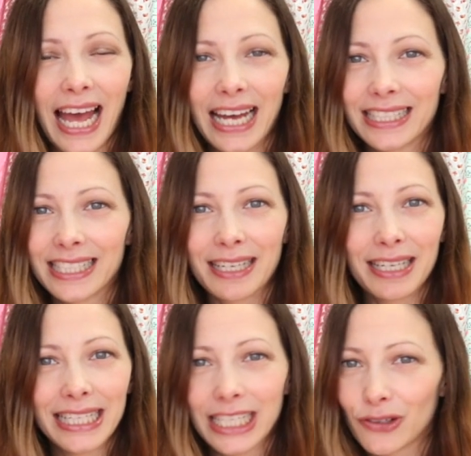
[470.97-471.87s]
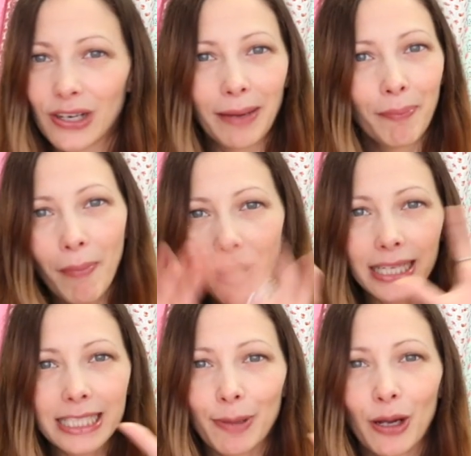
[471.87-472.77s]
and literally
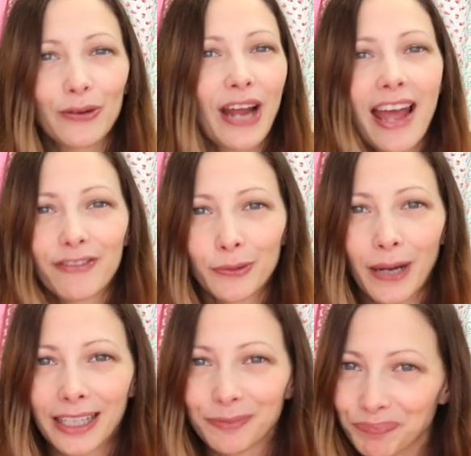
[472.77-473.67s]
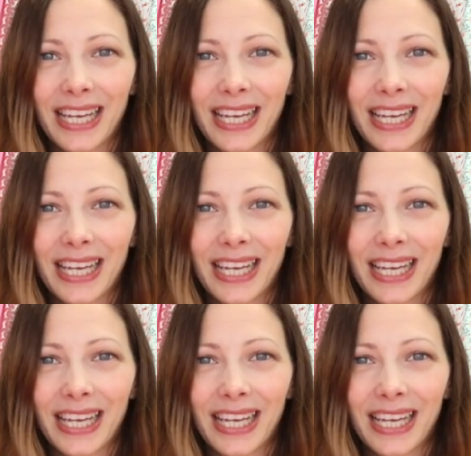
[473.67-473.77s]
minds blown everywhere.